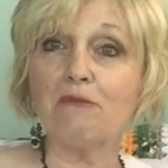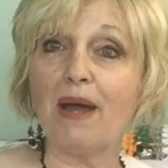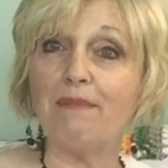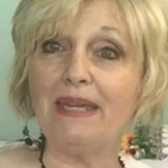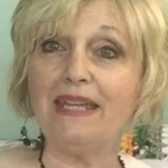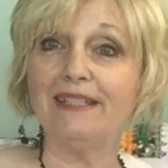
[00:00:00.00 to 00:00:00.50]
My
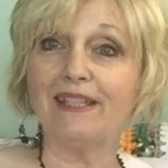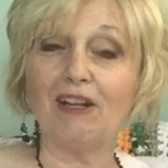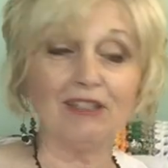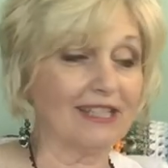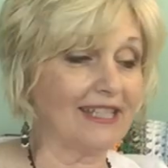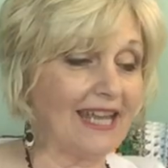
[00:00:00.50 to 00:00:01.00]
beads all
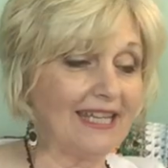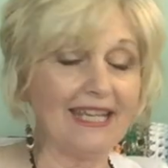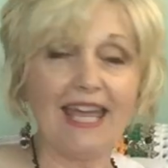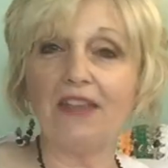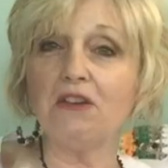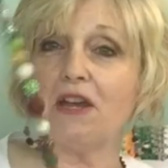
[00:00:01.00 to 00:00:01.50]
stay
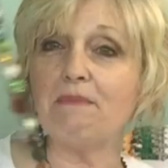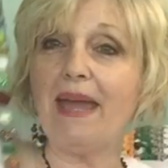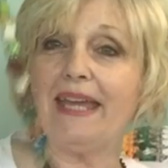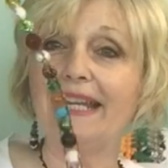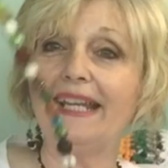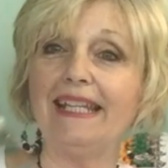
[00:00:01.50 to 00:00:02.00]
together. I made
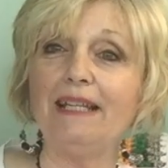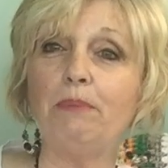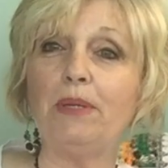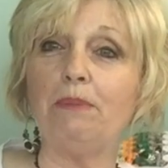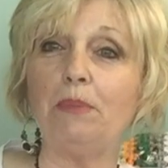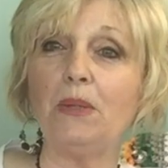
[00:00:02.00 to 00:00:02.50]
it a little
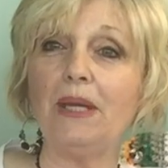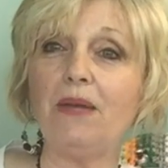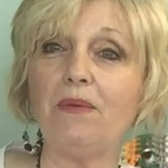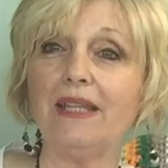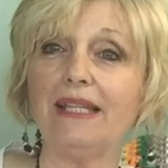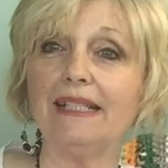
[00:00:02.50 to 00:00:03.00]
bit pretty
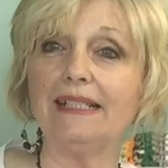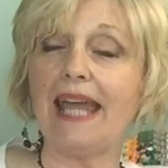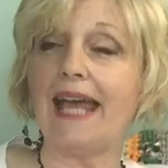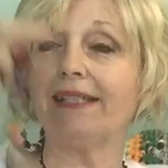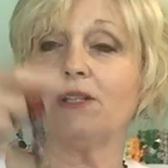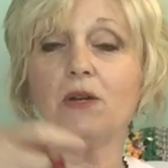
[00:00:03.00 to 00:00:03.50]
with a little
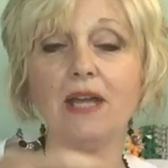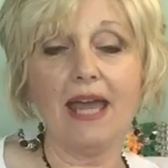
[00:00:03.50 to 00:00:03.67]
tassel